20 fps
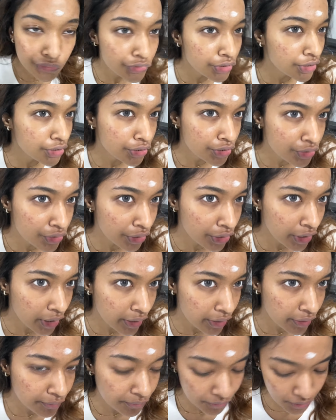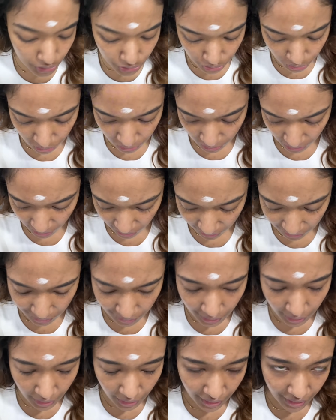She's gonna get her facial done,
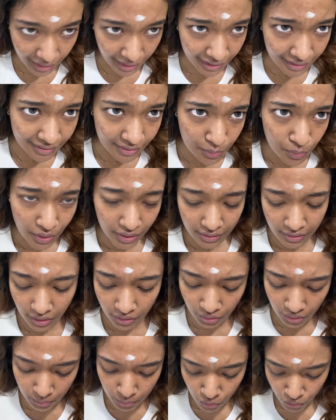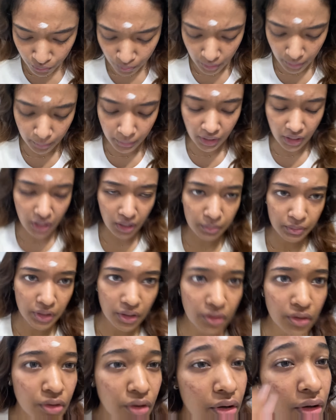and when they remove my makeup, they're
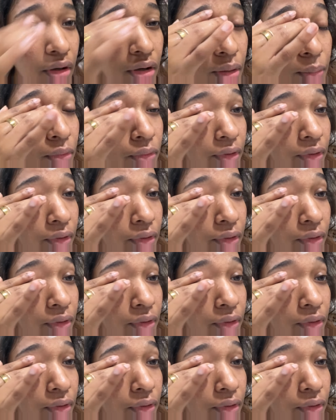not gonna remove